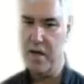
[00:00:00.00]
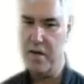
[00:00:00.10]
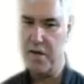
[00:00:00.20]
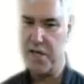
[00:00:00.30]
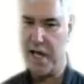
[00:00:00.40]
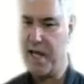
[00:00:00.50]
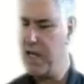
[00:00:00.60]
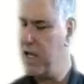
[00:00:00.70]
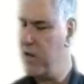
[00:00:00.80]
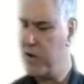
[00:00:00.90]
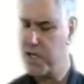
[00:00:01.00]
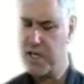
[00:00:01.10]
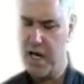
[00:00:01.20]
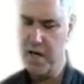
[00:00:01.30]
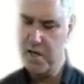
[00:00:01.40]
Secondly, there's
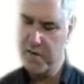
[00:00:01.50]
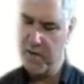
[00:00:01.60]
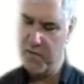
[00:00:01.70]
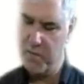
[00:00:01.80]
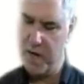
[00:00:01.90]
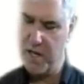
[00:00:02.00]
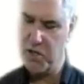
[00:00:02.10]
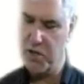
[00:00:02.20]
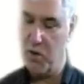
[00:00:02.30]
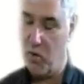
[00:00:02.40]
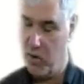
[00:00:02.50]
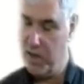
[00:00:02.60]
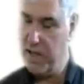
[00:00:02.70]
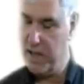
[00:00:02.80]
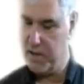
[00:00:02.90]
tons of information
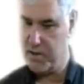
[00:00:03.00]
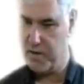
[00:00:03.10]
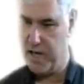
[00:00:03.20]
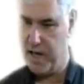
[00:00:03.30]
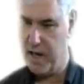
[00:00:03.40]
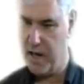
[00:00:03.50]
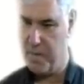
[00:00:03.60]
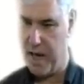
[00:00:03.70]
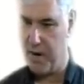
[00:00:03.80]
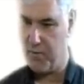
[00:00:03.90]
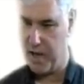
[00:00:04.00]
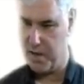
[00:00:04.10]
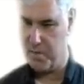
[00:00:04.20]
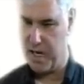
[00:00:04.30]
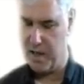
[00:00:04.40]
on the internet about
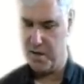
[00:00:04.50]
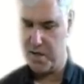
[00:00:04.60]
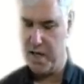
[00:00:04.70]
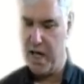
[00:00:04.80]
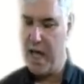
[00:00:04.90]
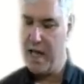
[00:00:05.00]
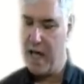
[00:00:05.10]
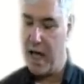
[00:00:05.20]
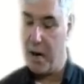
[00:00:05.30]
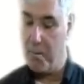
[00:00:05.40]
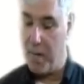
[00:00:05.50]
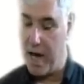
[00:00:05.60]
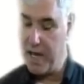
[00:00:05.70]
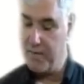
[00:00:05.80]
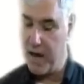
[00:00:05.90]
resumes. My
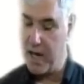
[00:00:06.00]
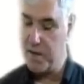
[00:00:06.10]
advice,